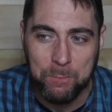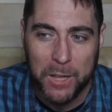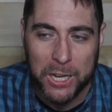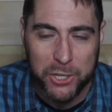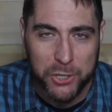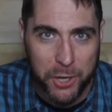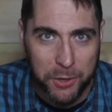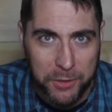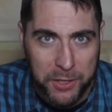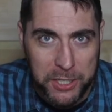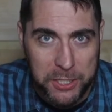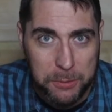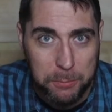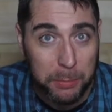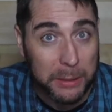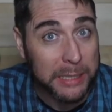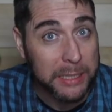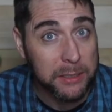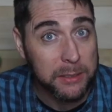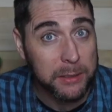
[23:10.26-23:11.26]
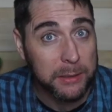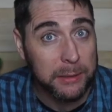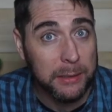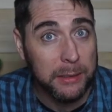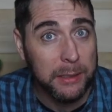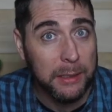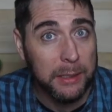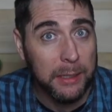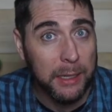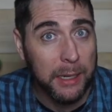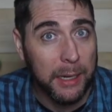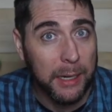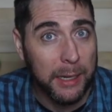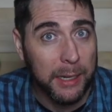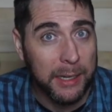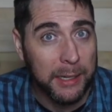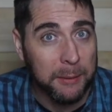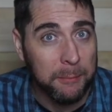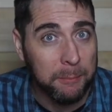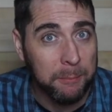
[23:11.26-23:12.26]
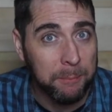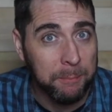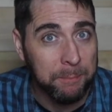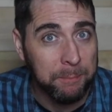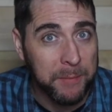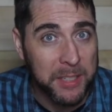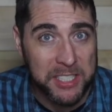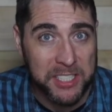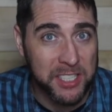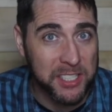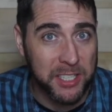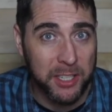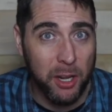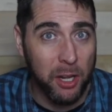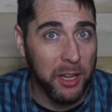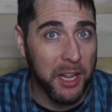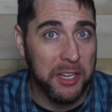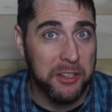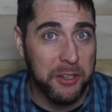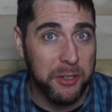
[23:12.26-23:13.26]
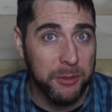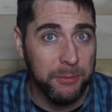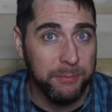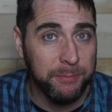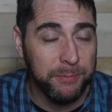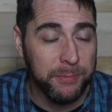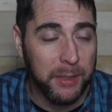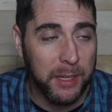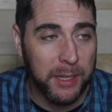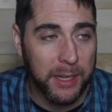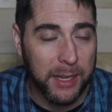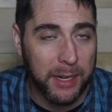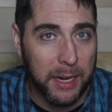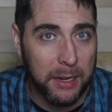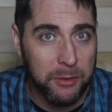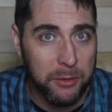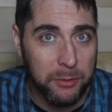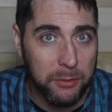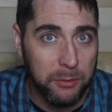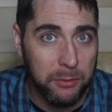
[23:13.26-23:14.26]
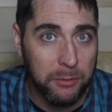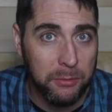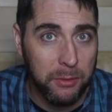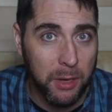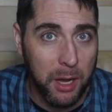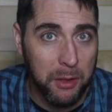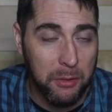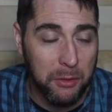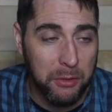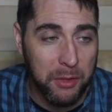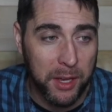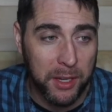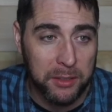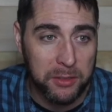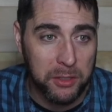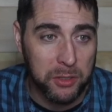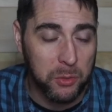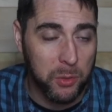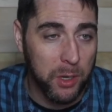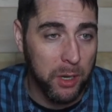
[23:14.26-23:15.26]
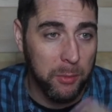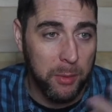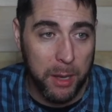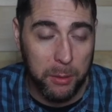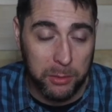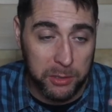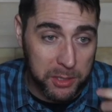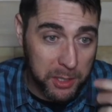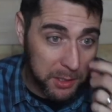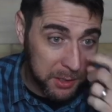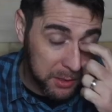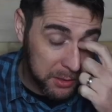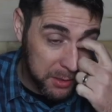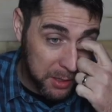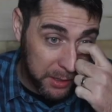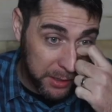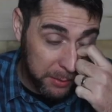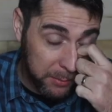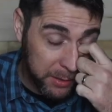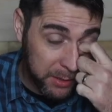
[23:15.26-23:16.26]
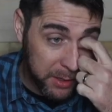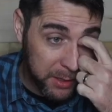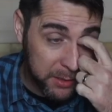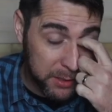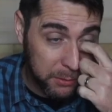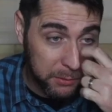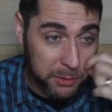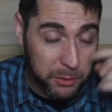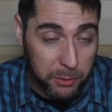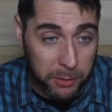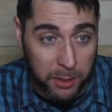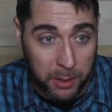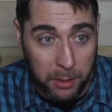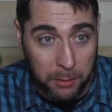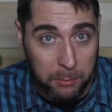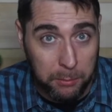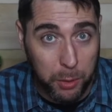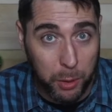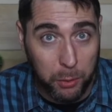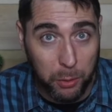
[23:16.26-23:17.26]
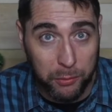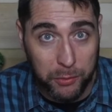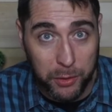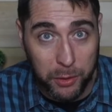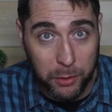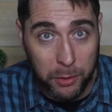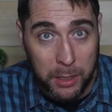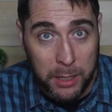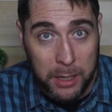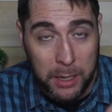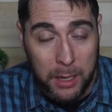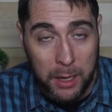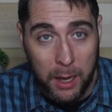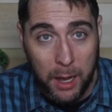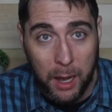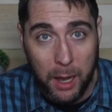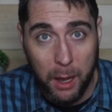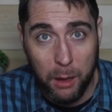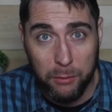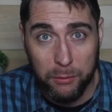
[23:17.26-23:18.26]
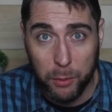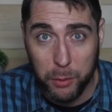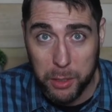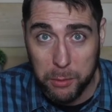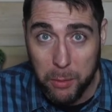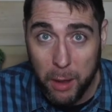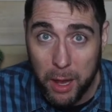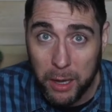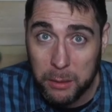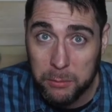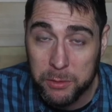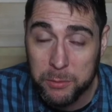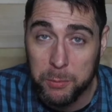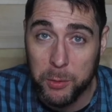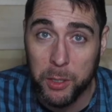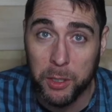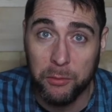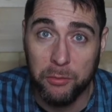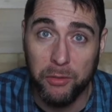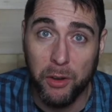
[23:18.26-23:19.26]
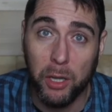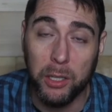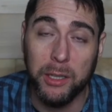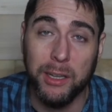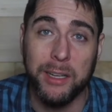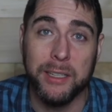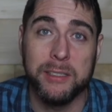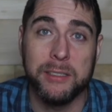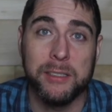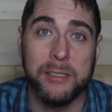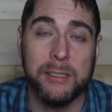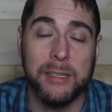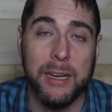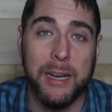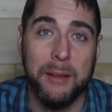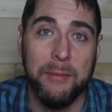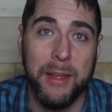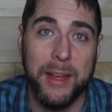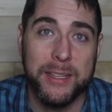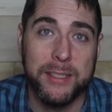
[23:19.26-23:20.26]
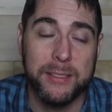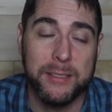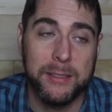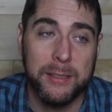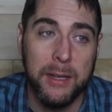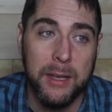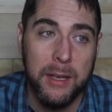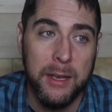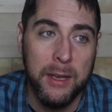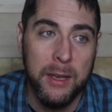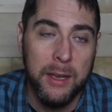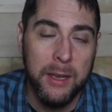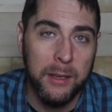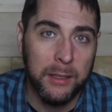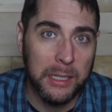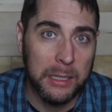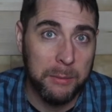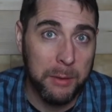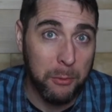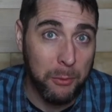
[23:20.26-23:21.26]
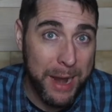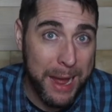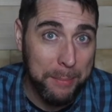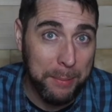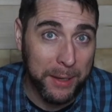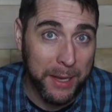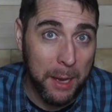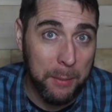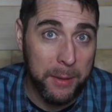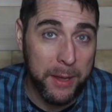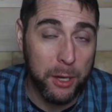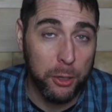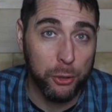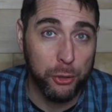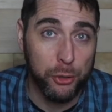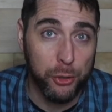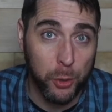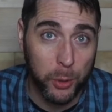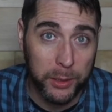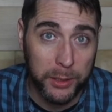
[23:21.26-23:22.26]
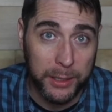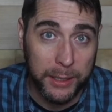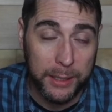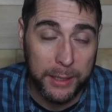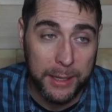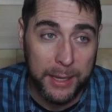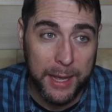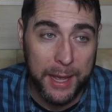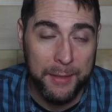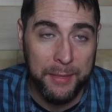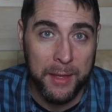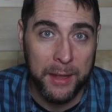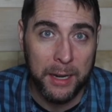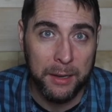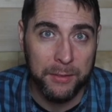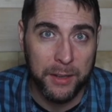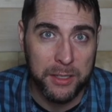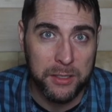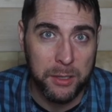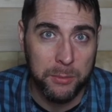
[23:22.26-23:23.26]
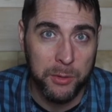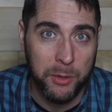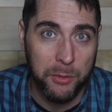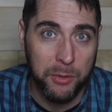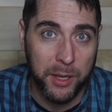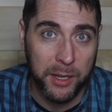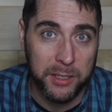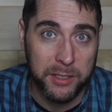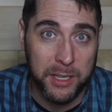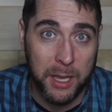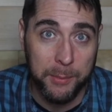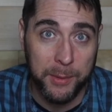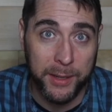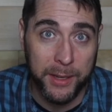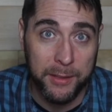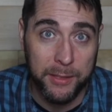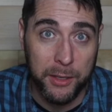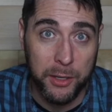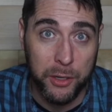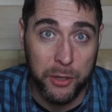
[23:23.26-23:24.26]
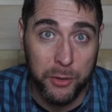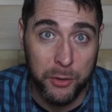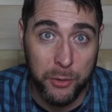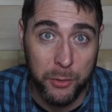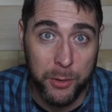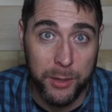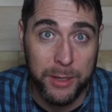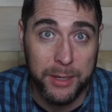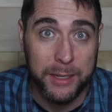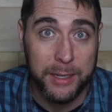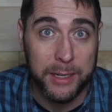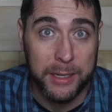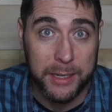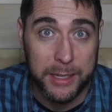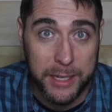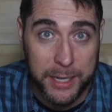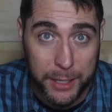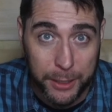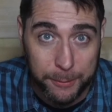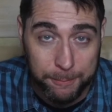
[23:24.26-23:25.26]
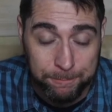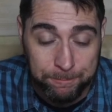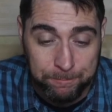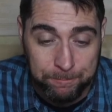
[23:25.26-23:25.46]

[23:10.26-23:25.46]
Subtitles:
share this, please. This isn't all I do. Again, I do other things as well. Bible studies, talking about this. I was doing a book review of Vodi Bakum's book, Fault Lines. That's going to be wrapping up here shortly. And then I've got some new things coming in the new year.